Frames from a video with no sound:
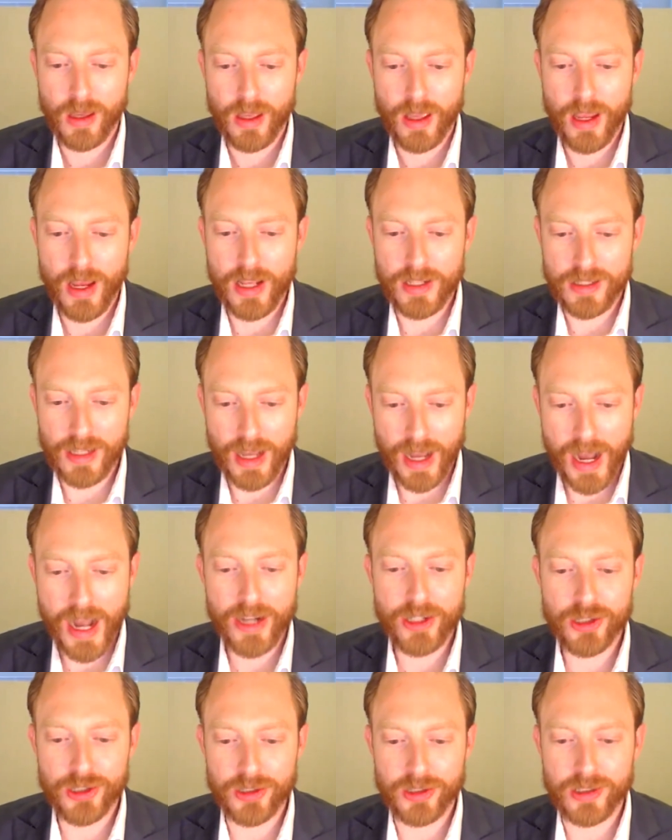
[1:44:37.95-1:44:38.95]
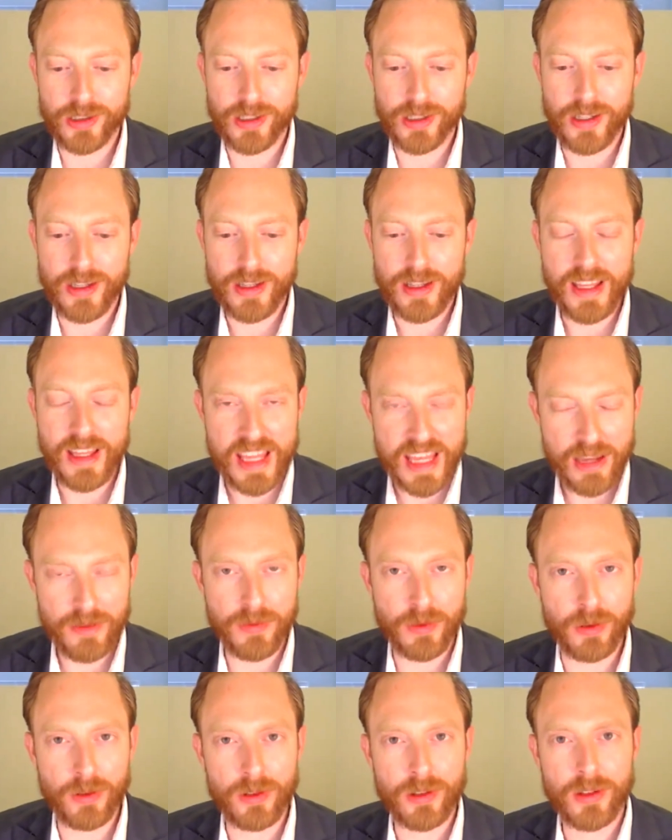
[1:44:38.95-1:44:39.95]
It's actually
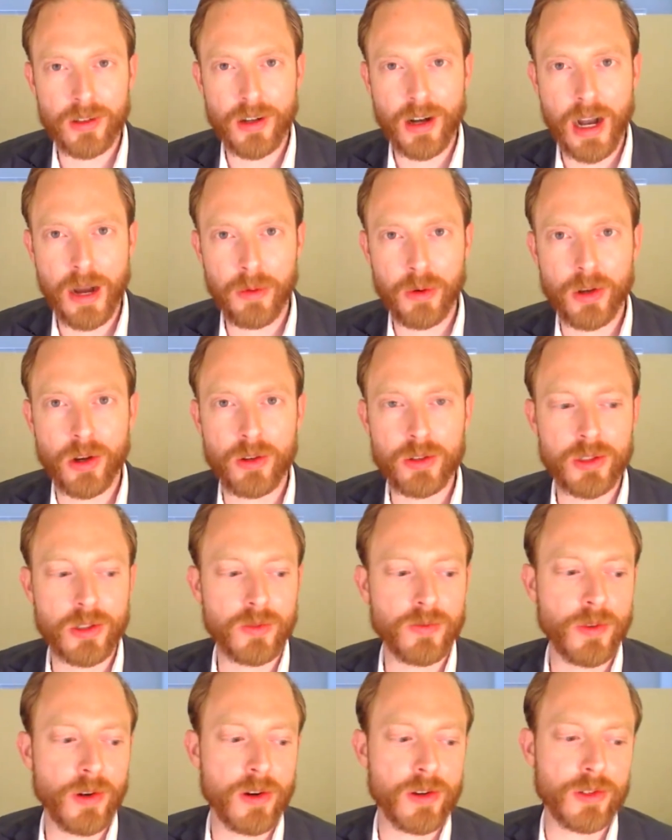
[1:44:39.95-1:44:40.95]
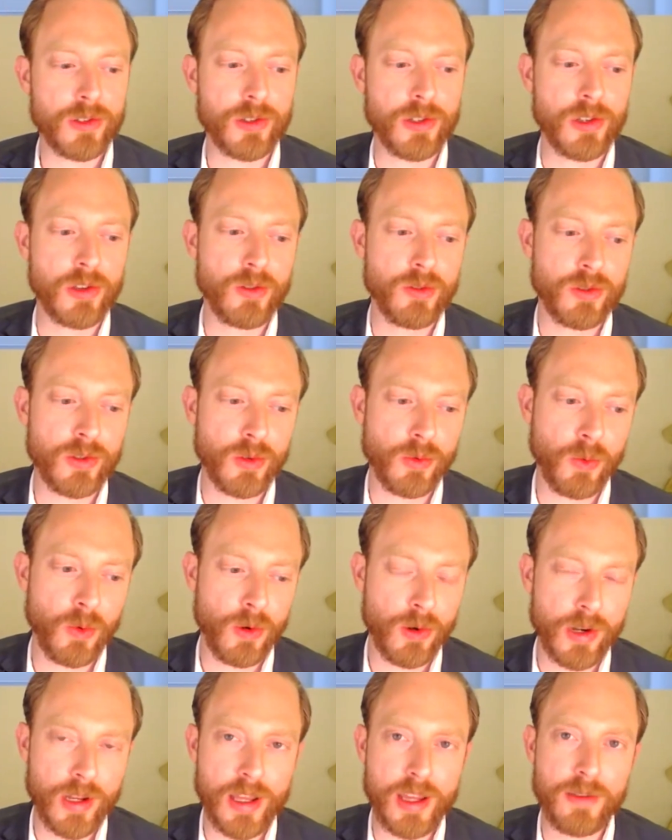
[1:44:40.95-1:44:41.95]
evil. I will go so far as to use the
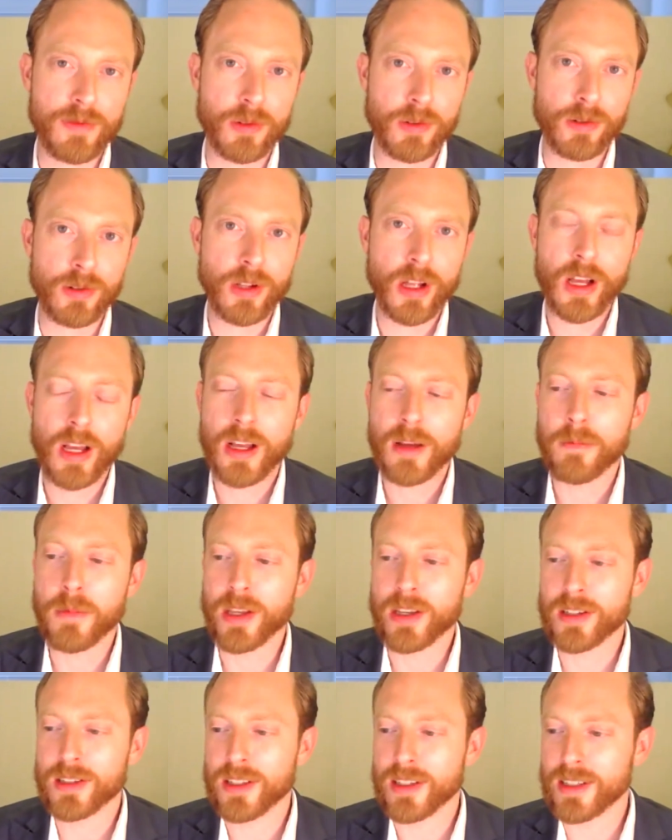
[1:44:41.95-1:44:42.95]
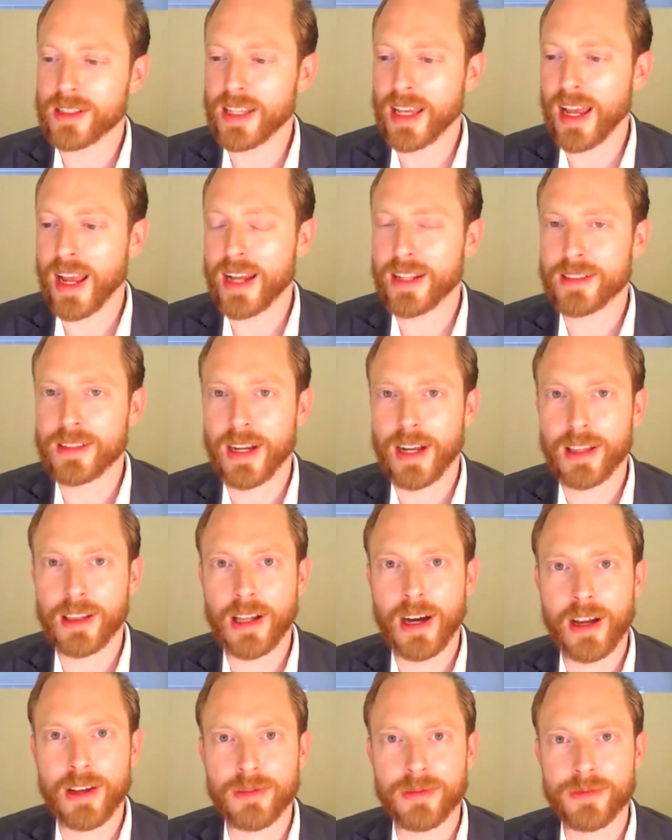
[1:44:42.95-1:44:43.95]
word evil because it is
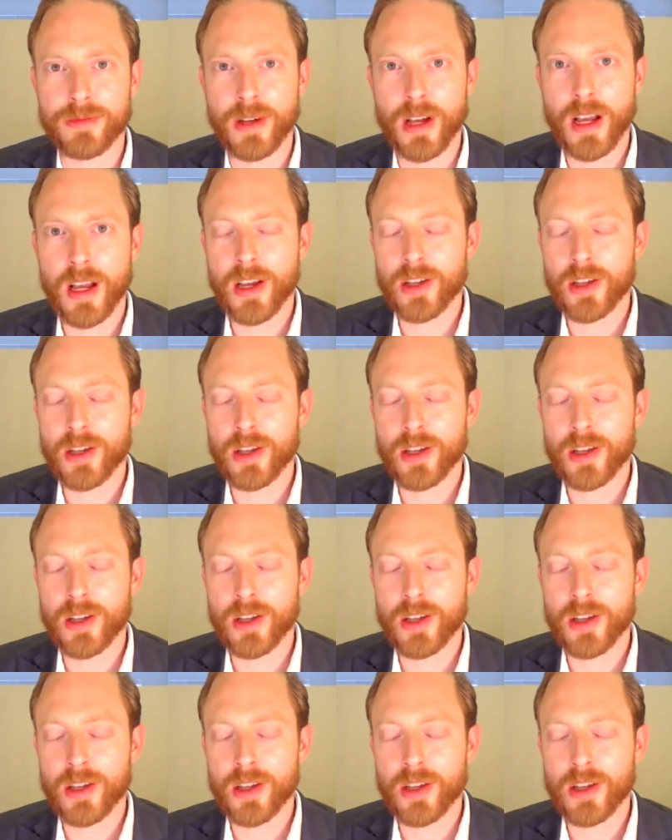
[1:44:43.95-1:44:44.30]
anti-life.